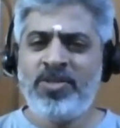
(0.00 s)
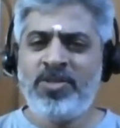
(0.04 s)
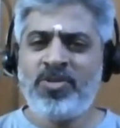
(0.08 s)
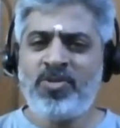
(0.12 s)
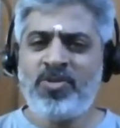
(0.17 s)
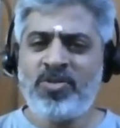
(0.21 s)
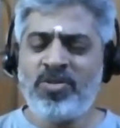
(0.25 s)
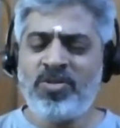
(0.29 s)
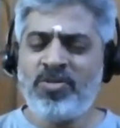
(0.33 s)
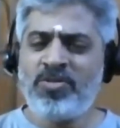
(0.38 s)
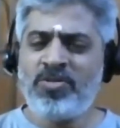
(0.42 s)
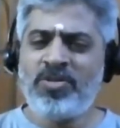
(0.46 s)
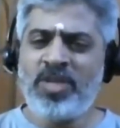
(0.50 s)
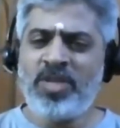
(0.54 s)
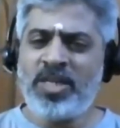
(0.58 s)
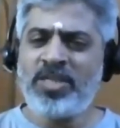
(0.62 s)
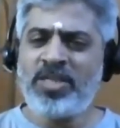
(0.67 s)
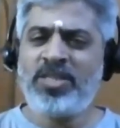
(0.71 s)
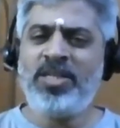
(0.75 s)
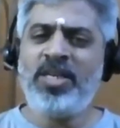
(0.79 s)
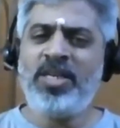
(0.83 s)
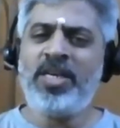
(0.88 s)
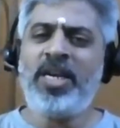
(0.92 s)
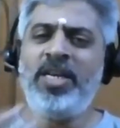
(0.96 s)
So that's
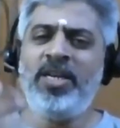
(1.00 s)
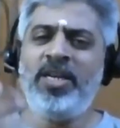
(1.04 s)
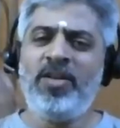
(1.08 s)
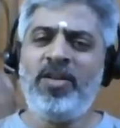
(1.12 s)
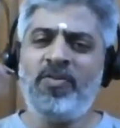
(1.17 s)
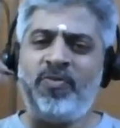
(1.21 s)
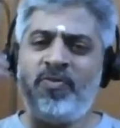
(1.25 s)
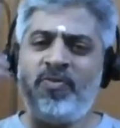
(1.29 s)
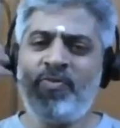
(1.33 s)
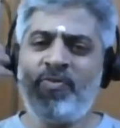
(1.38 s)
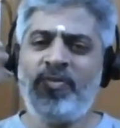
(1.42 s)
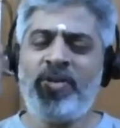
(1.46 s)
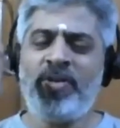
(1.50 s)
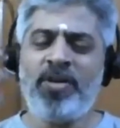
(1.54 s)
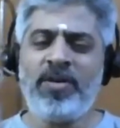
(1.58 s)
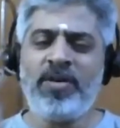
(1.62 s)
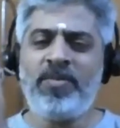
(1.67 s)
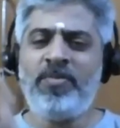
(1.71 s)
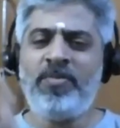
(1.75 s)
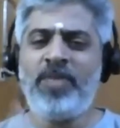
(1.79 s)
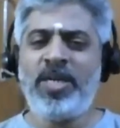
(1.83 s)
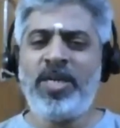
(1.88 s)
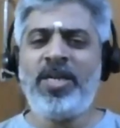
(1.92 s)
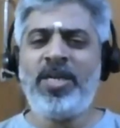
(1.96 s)
the kind of
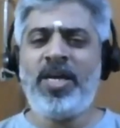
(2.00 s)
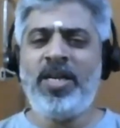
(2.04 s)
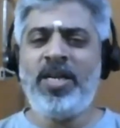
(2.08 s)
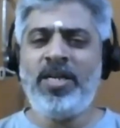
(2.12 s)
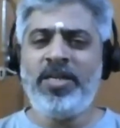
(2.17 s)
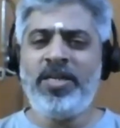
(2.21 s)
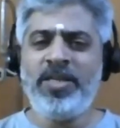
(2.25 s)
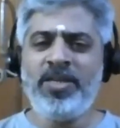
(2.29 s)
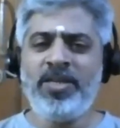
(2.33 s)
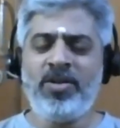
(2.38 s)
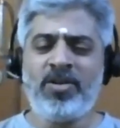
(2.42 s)
mentality,